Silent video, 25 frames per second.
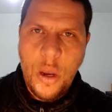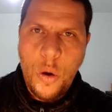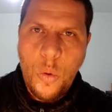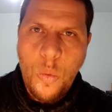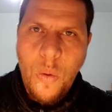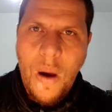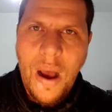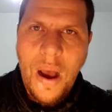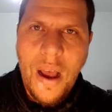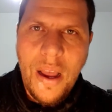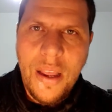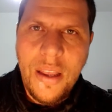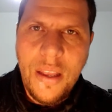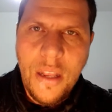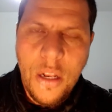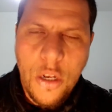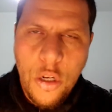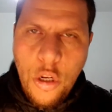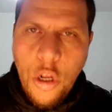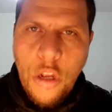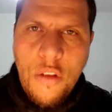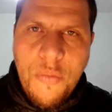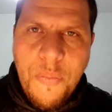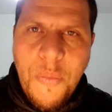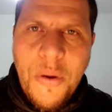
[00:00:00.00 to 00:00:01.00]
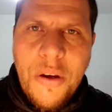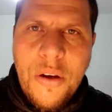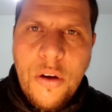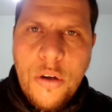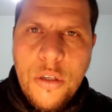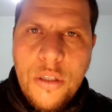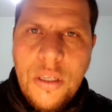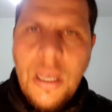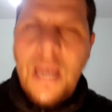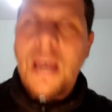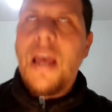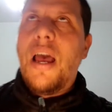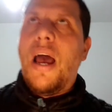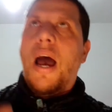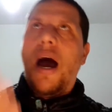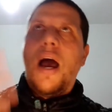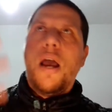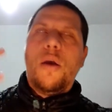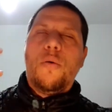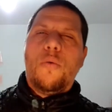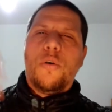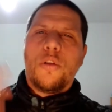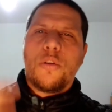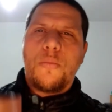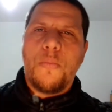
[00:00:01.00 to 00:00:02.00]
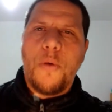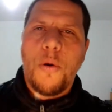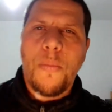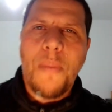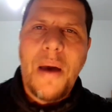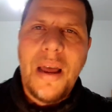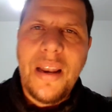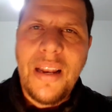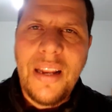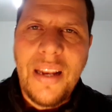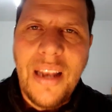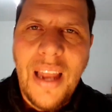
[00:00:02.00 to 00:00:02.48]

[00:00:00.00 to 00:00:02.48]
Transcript: Why? Not because I want more money,